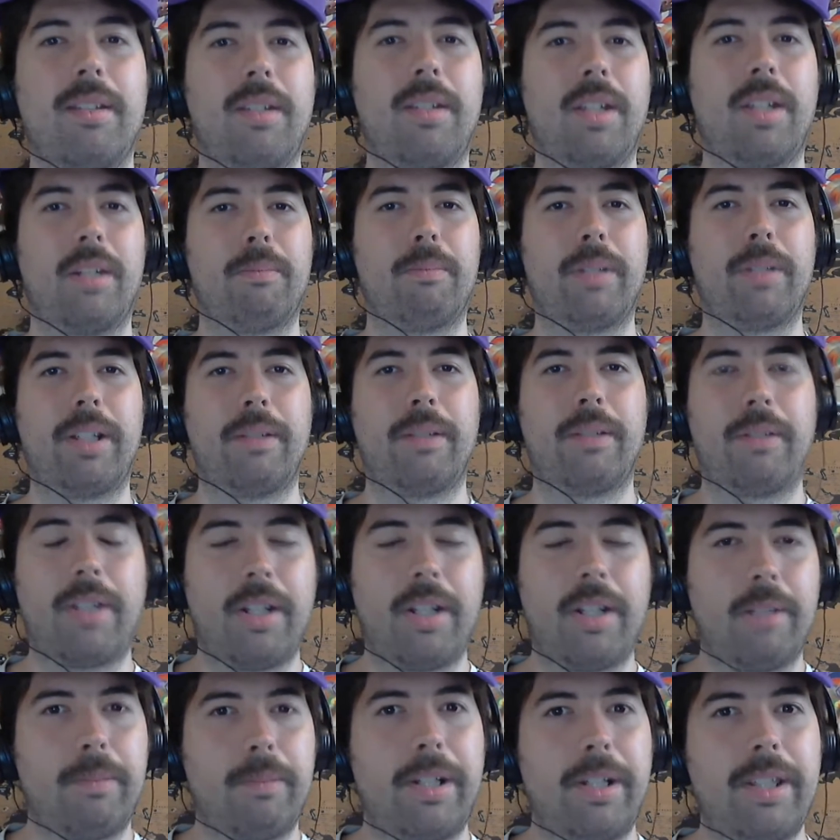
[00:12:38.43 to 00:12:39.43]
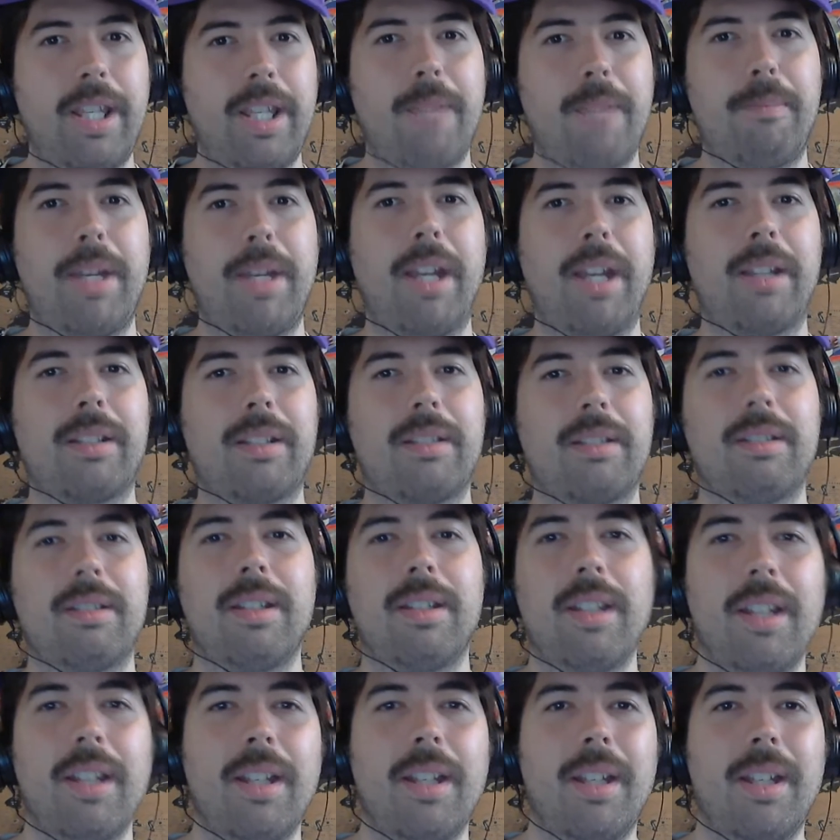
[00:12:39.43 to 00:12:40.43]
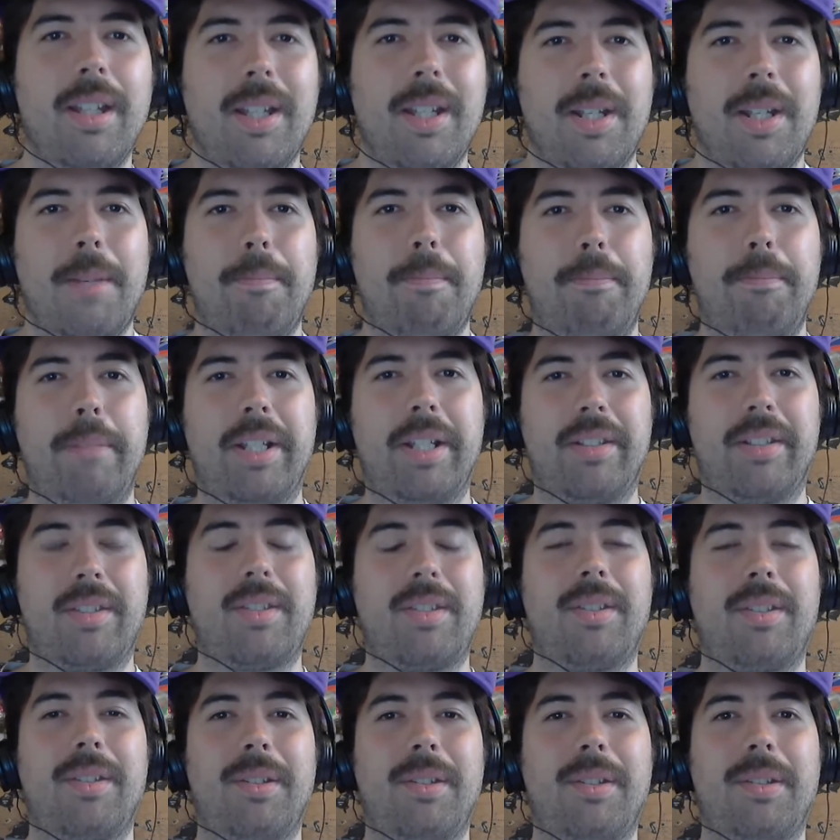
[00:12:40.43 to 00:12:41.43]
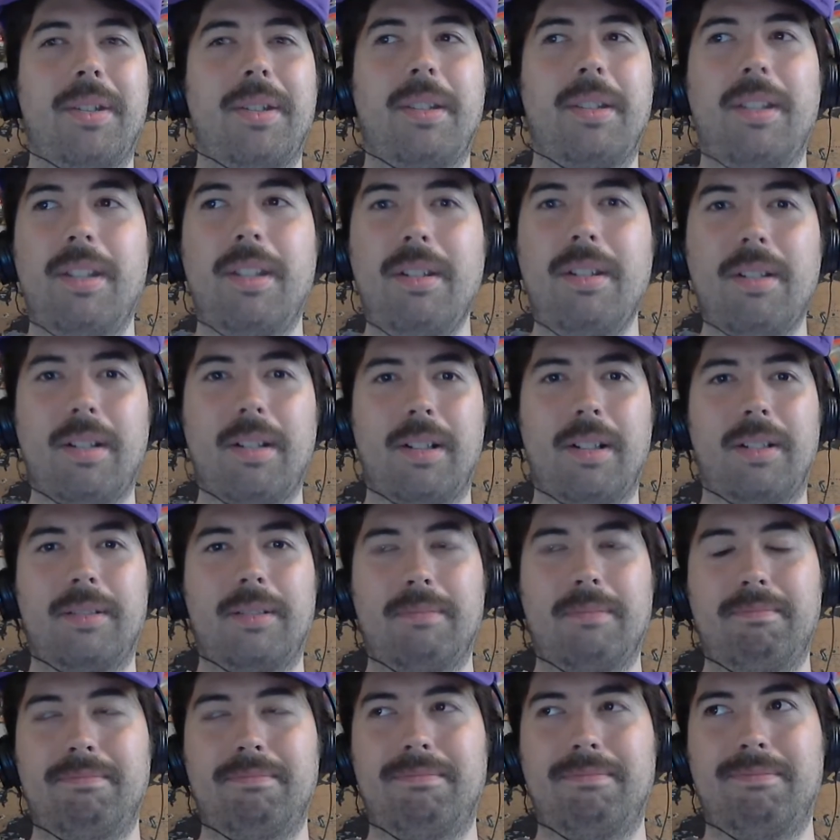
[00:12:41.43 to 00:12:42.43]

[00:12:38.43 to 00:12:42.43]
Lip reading: Gotta bring that back. But here,